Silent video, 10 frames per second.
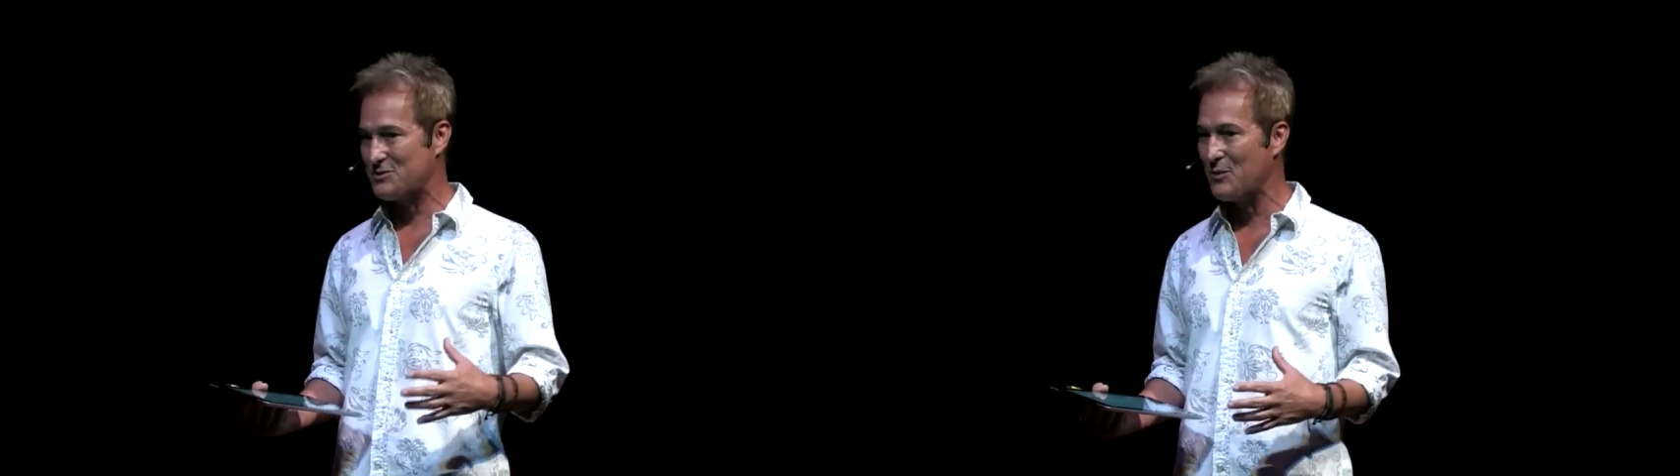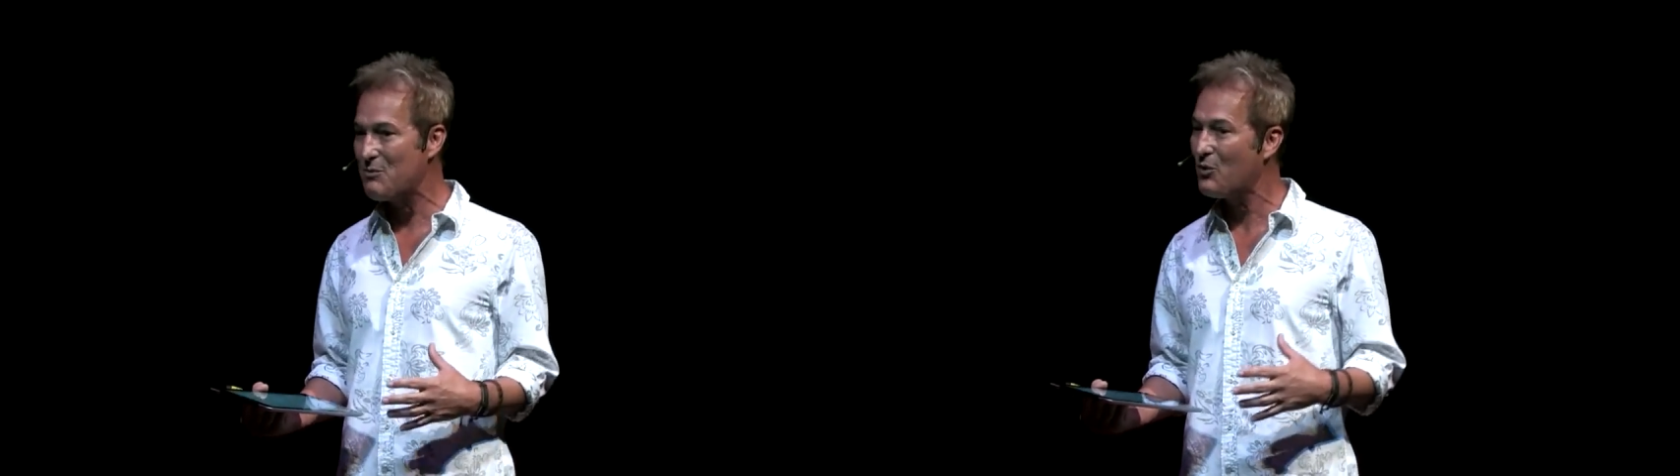
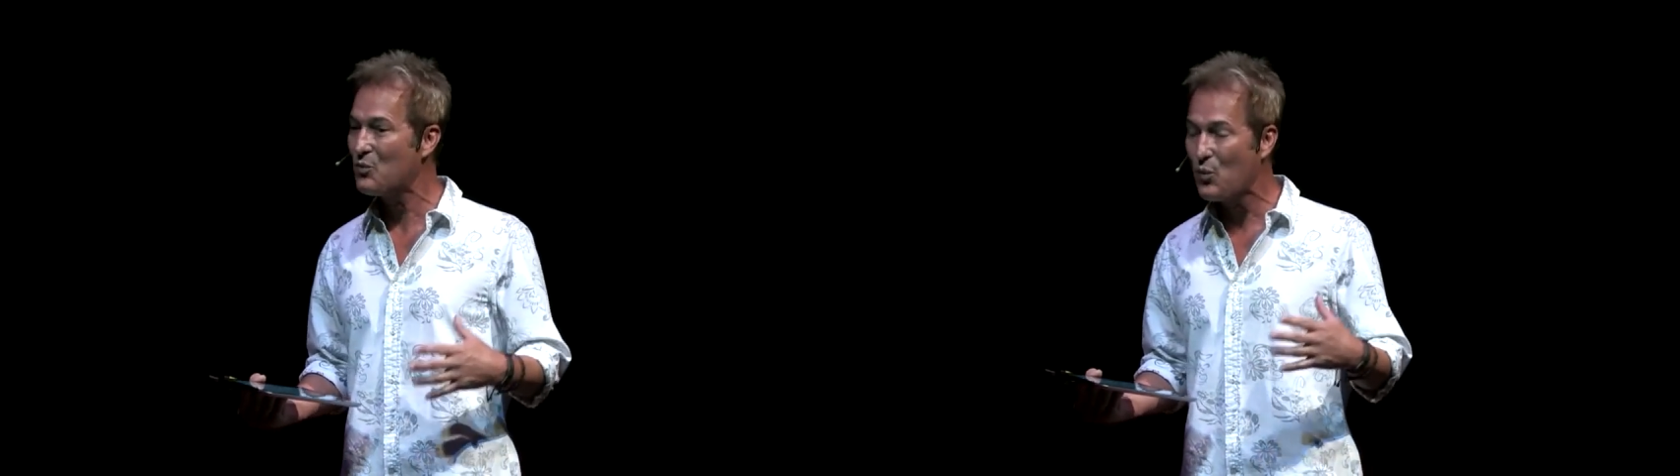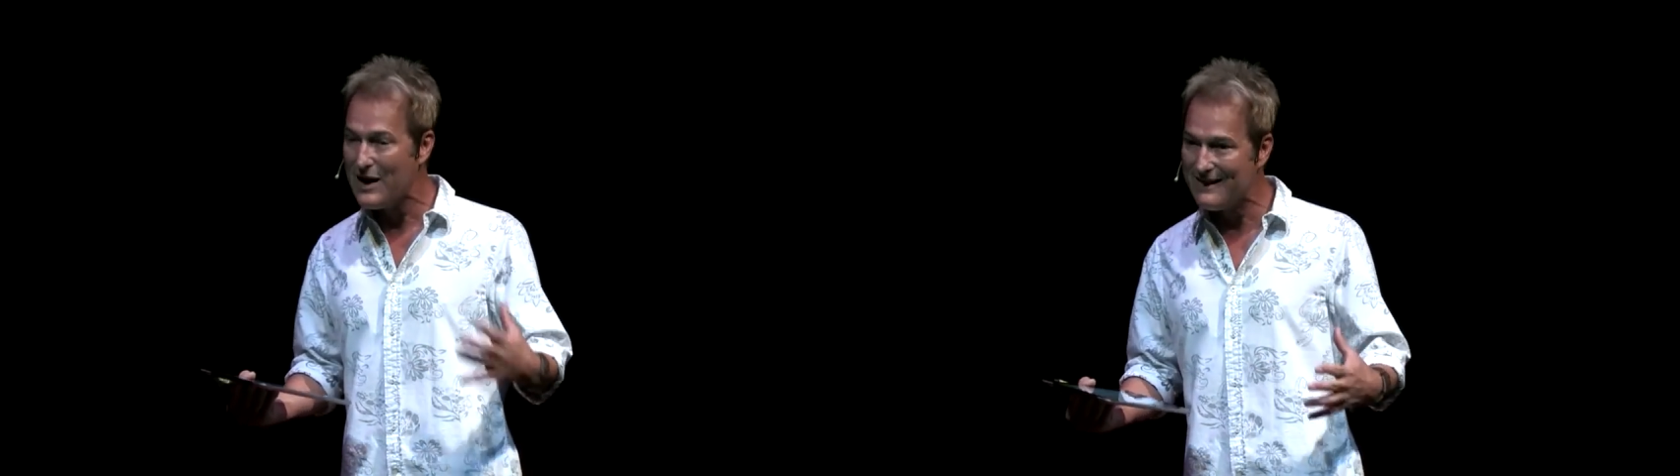we were
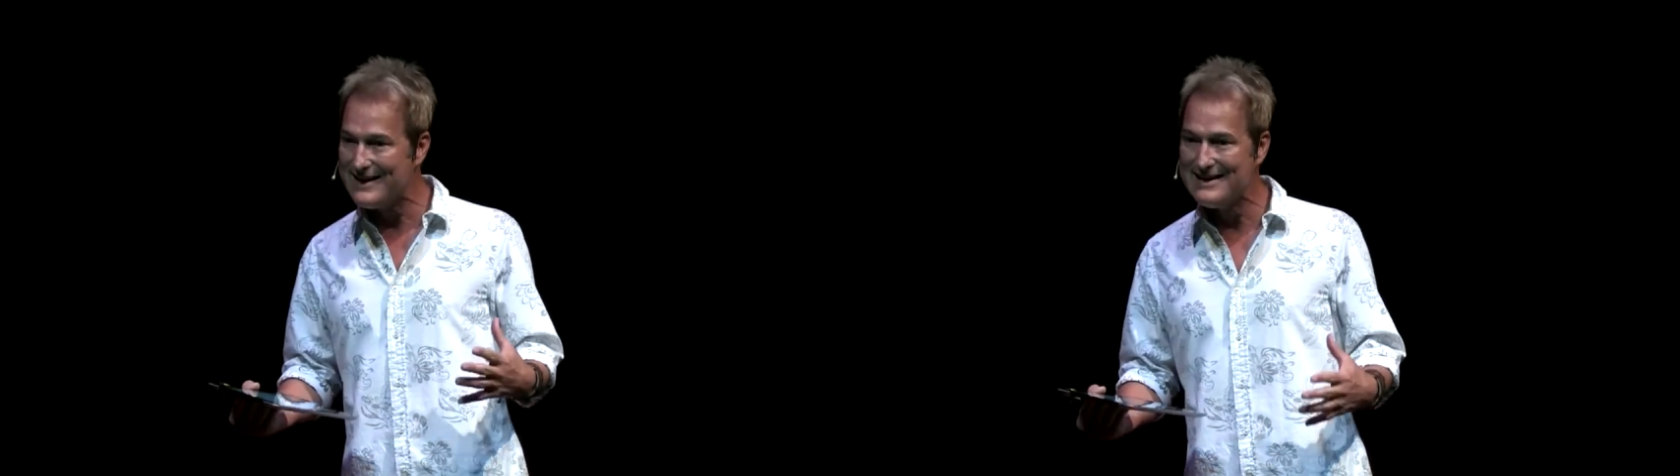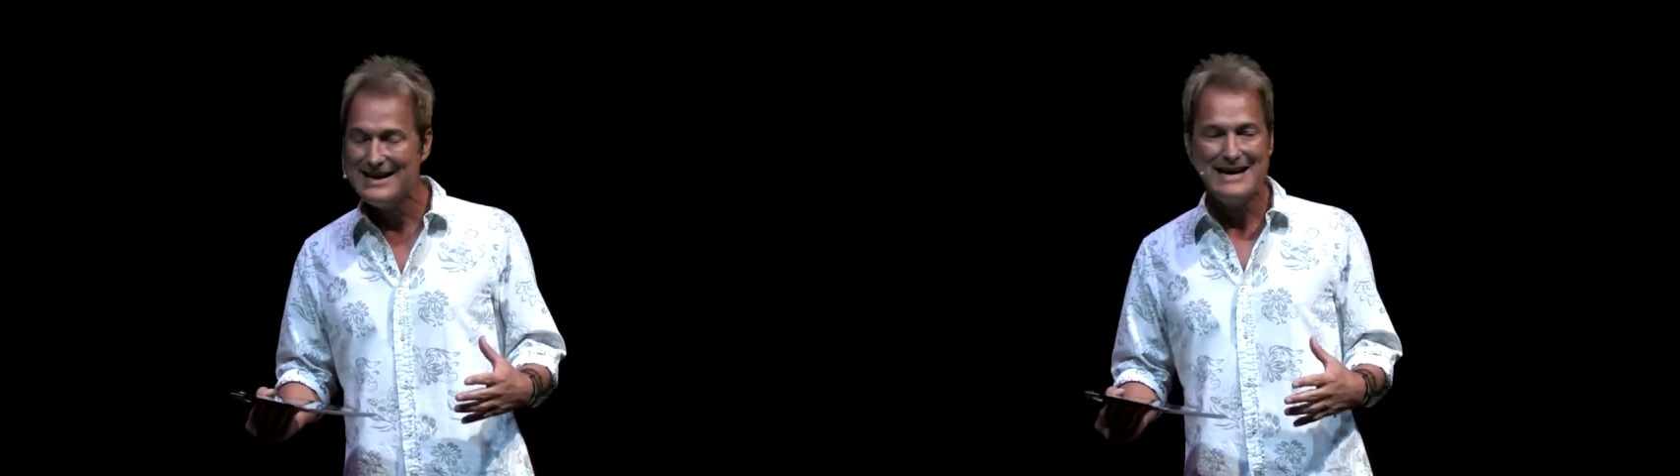
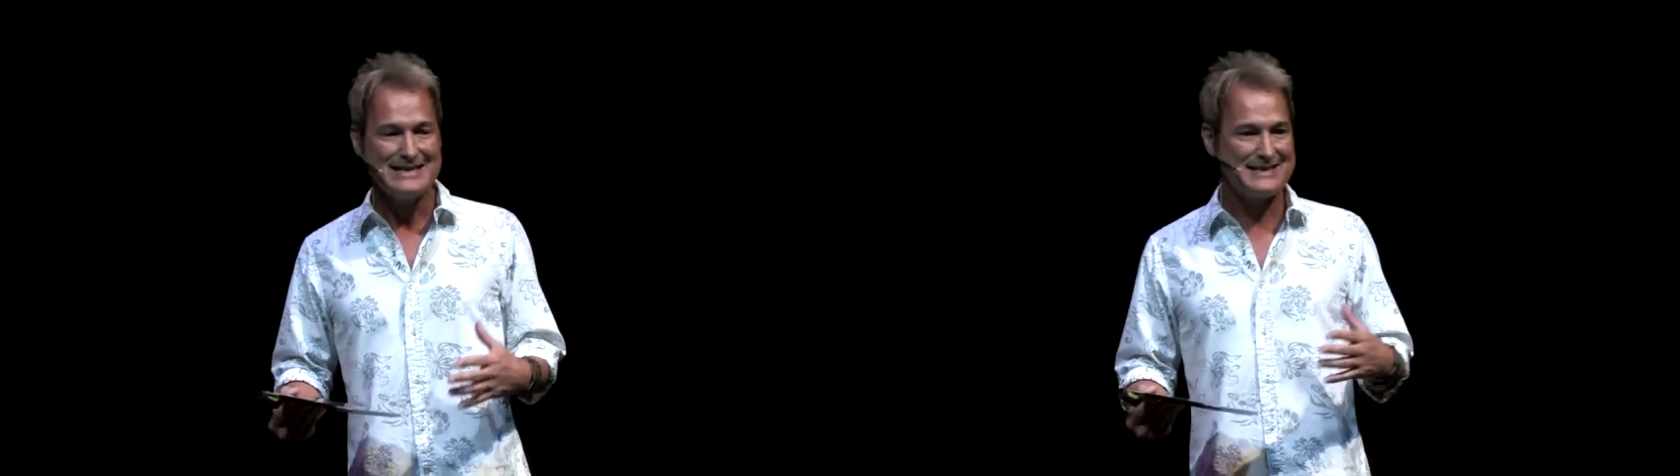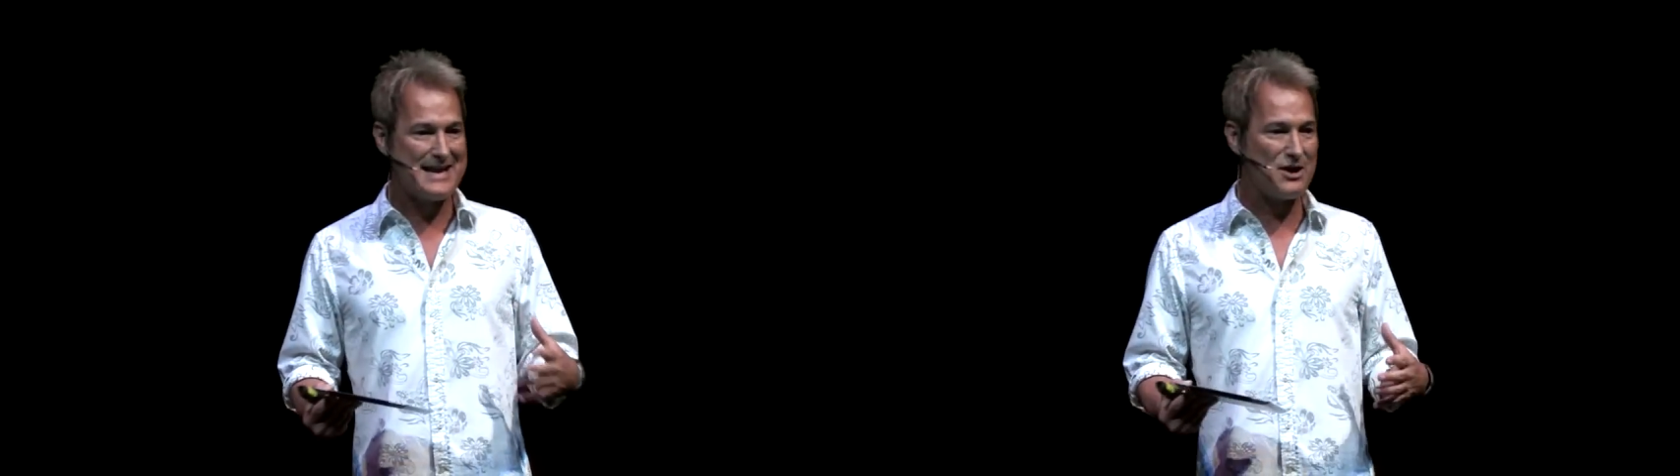willing
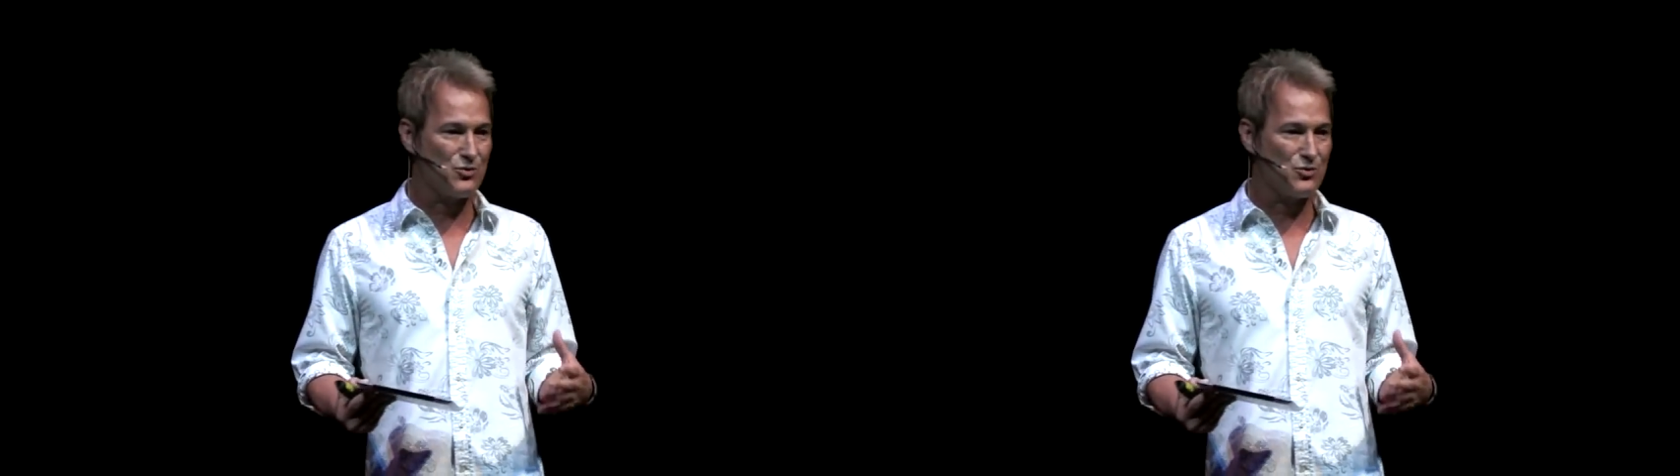to take